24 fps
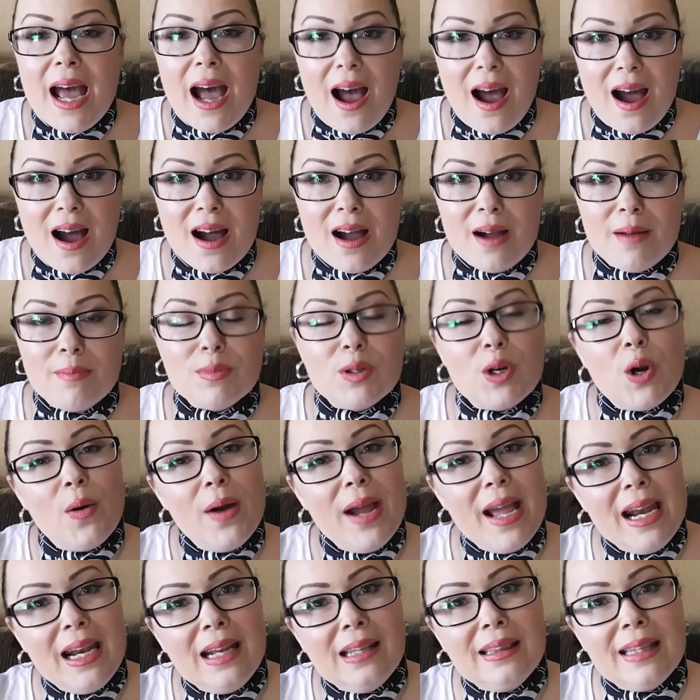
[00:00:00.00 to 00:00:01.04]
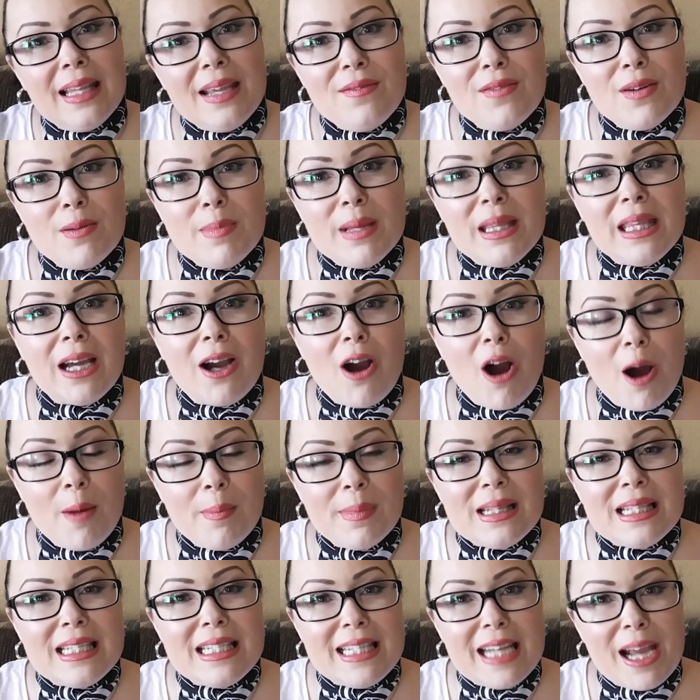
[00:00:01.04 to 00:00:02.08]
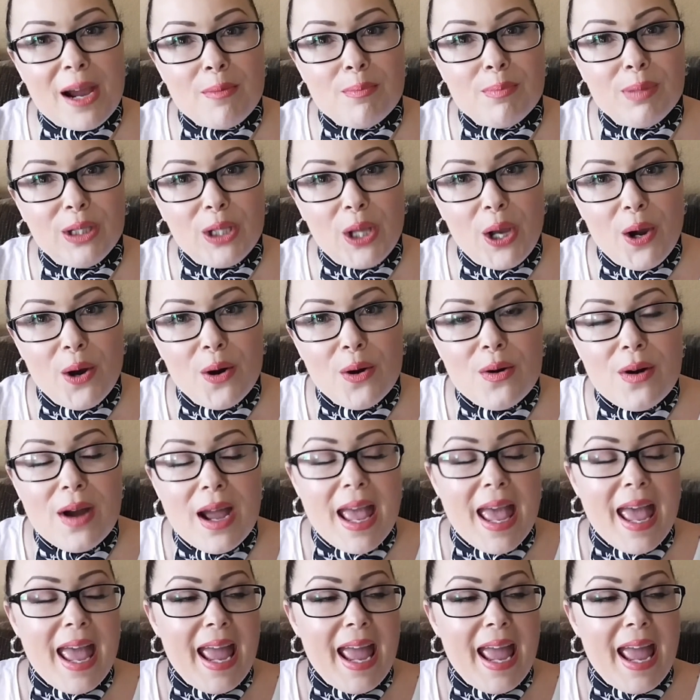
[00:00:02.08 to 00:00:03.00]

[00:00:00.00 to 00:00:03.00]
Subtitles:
go ahead and leave them in the comments down below,